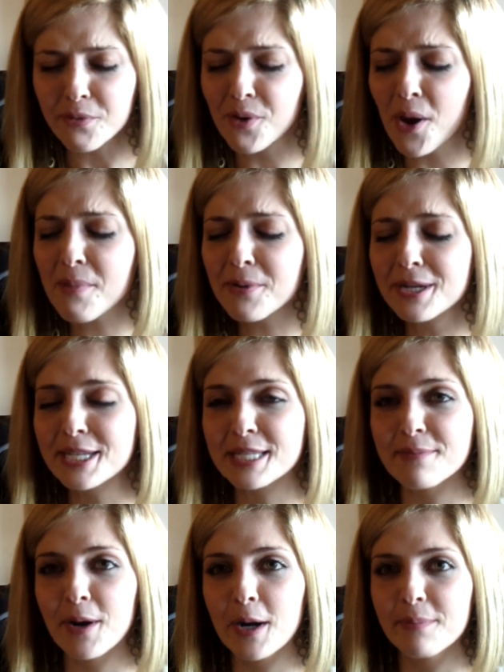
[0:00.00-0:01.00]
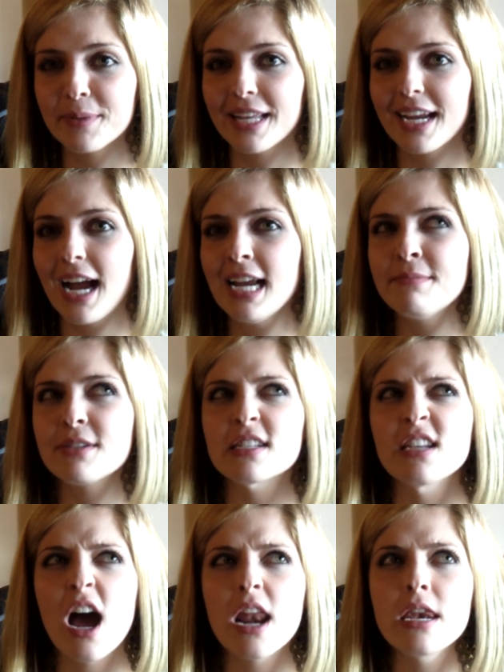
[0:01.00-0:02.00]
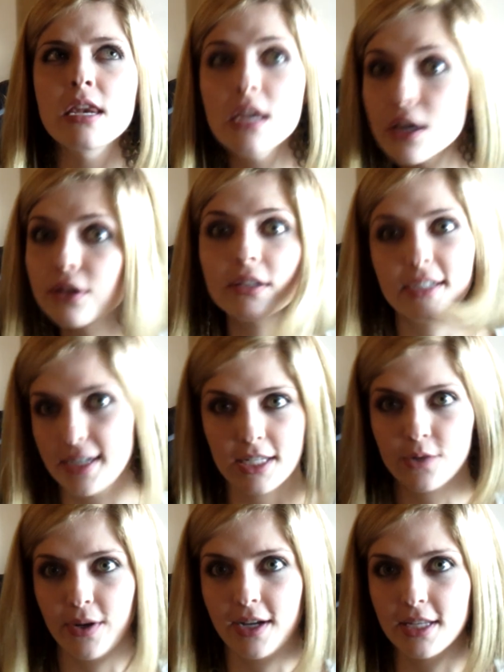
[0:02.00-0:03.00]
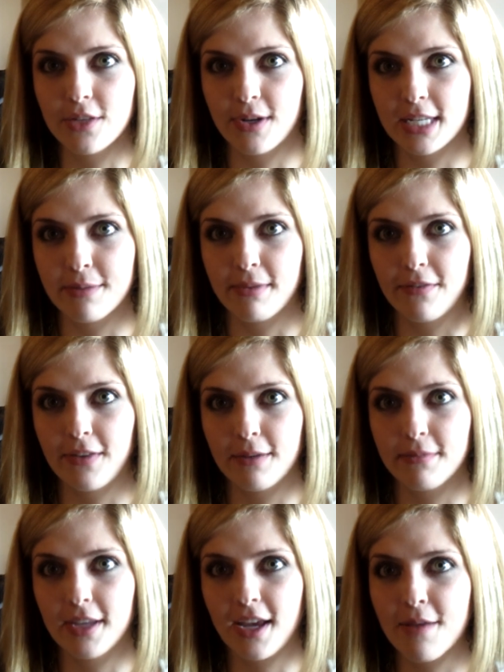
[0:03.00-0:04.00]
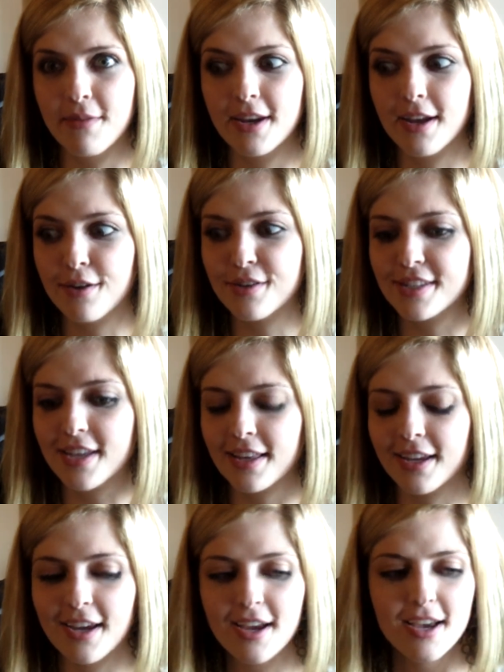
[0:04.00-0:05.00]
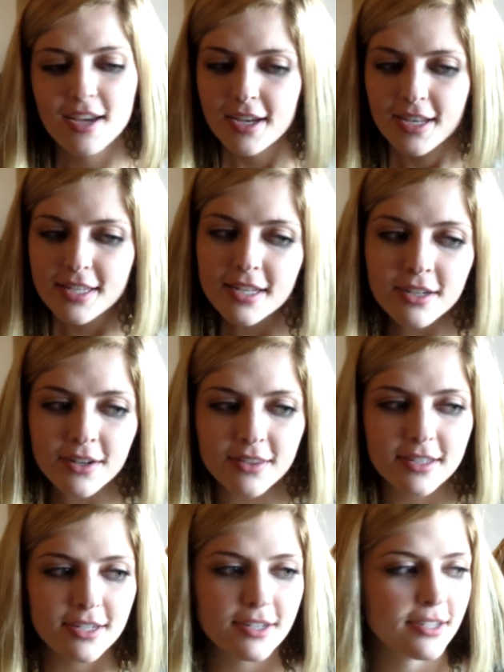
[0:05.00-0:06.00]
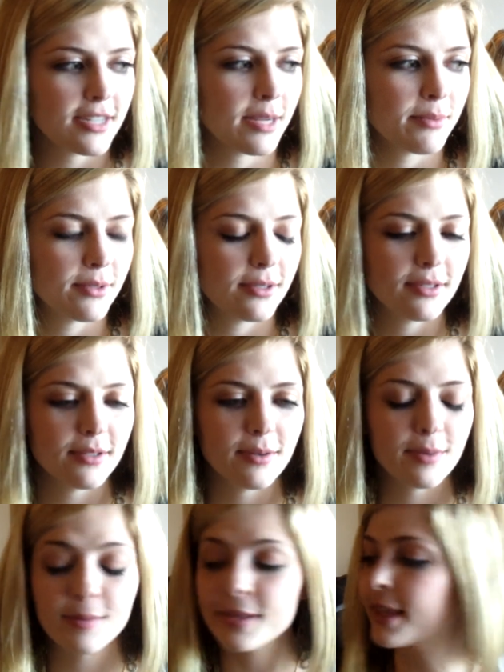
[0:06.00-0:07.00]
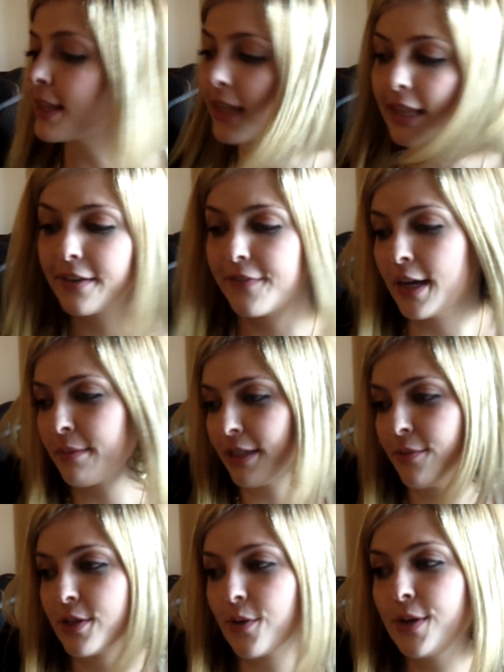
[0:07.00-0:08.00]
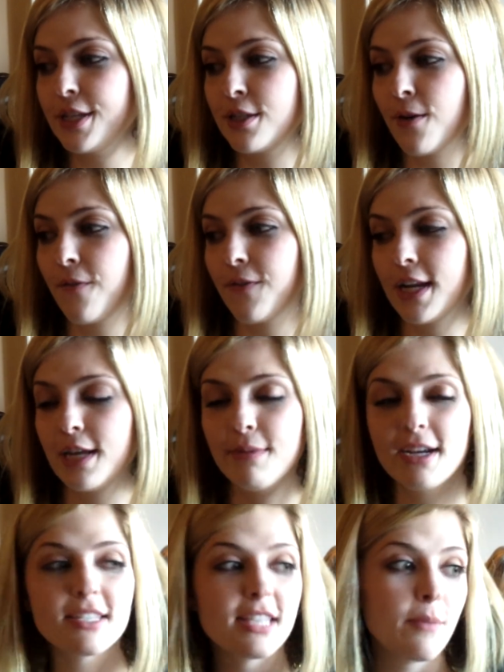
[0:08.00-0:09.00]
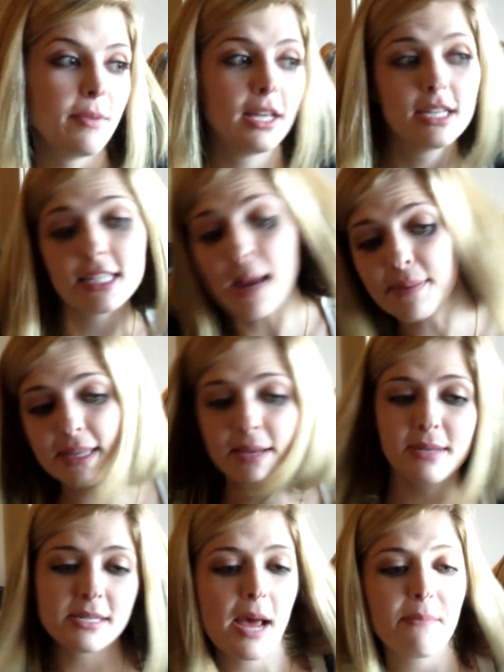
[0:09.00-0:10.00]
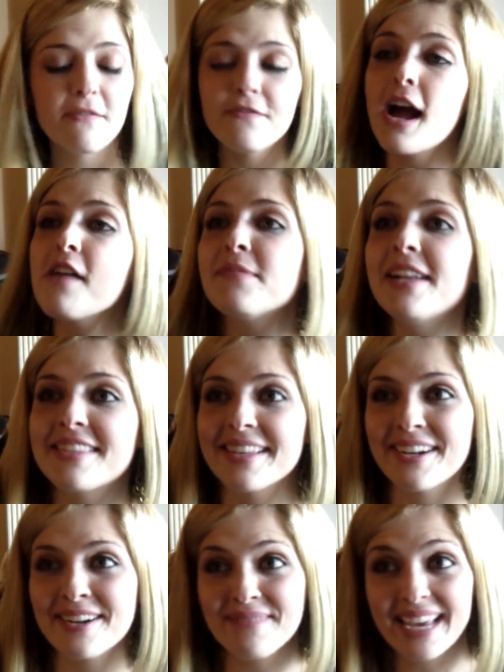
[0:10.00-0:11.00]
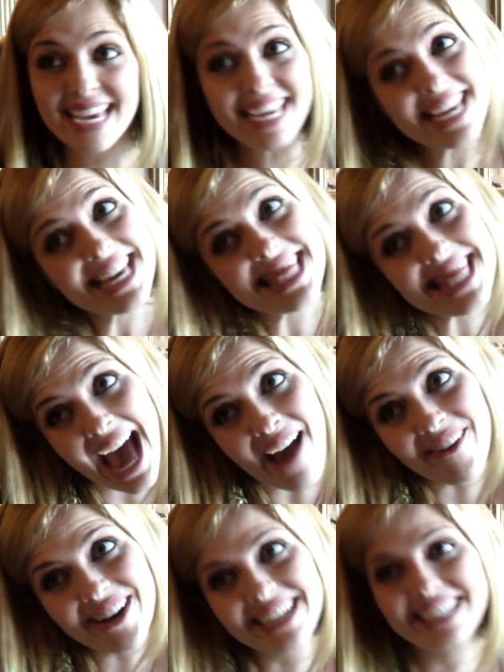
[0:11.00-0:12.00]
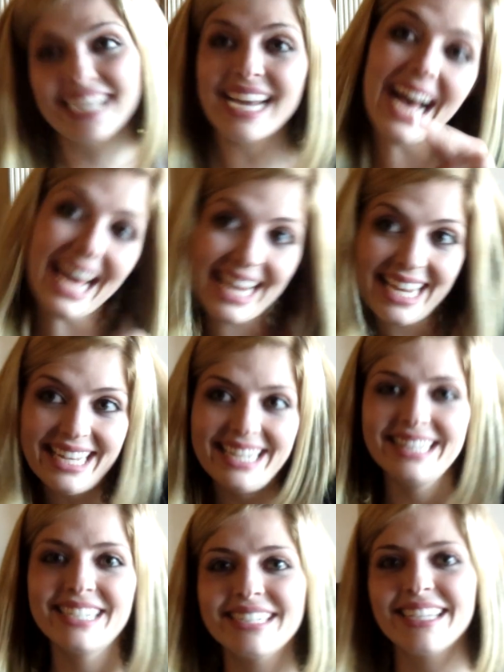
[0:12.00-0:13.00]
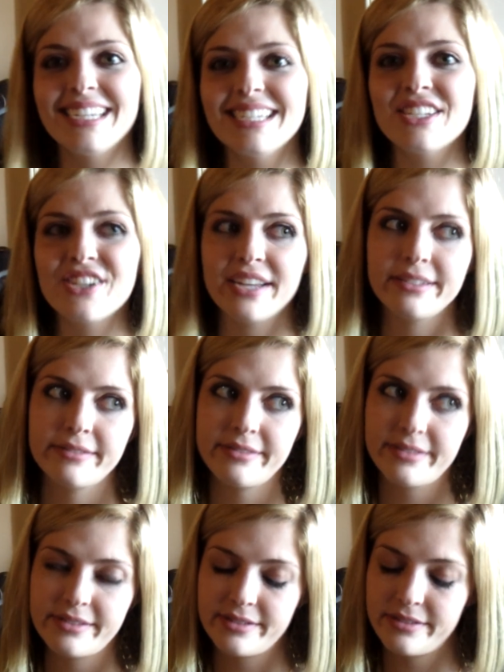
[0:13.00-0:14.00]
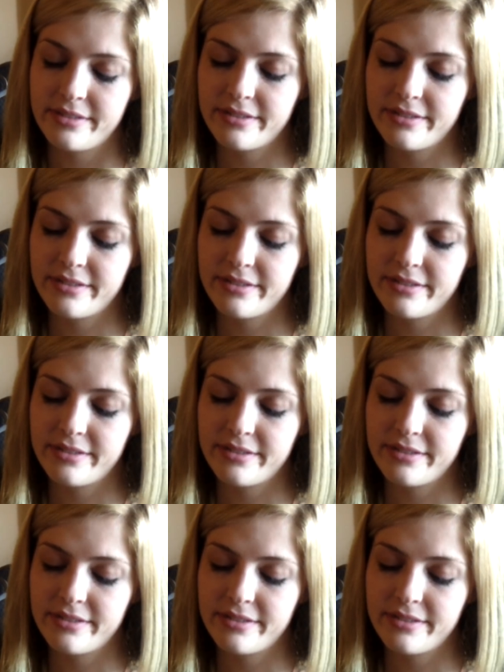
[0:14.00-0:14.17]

we're all pretty smart, but like I am just not nearly as quick as the rest of my family. I mean, I always say like, sitting around the dinner table with the Lilley family was always so funny because they'd be like, stop, stop, stop, stop. And five minutes later, I'm like, that one, got it. And they're like, Jenna's.